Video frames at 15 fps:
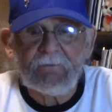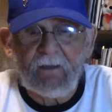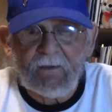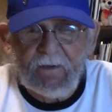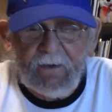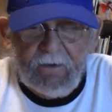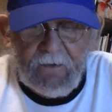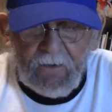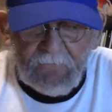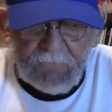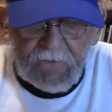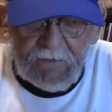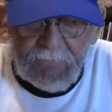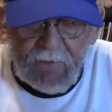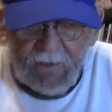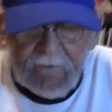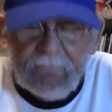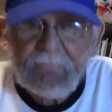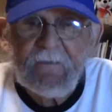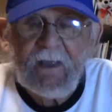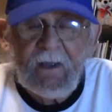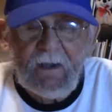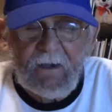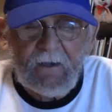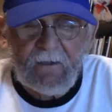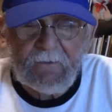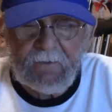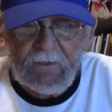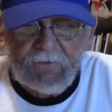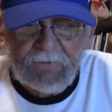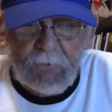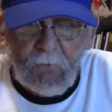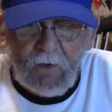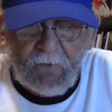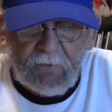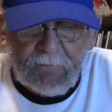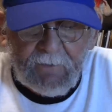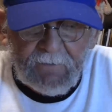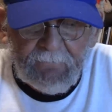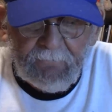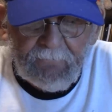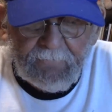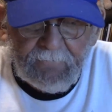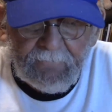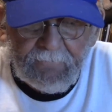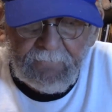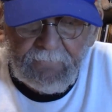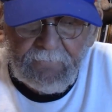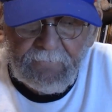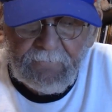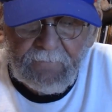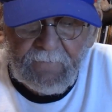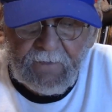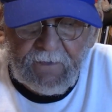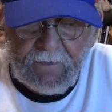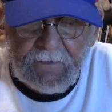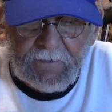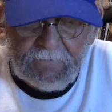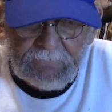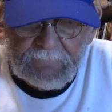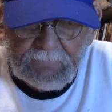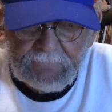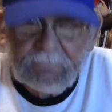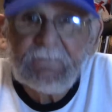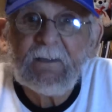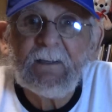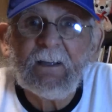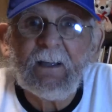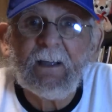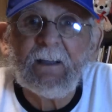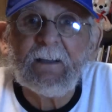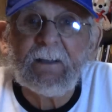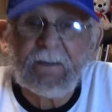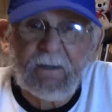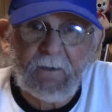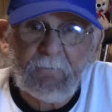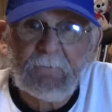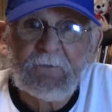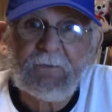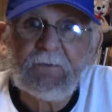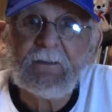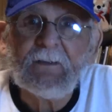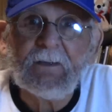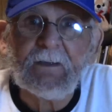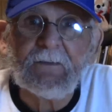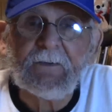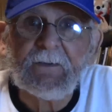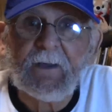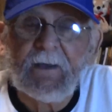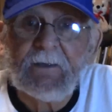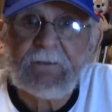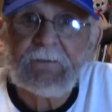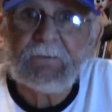I got it off eBay. Uh, it's a Waterman. Okay, and it comes in the case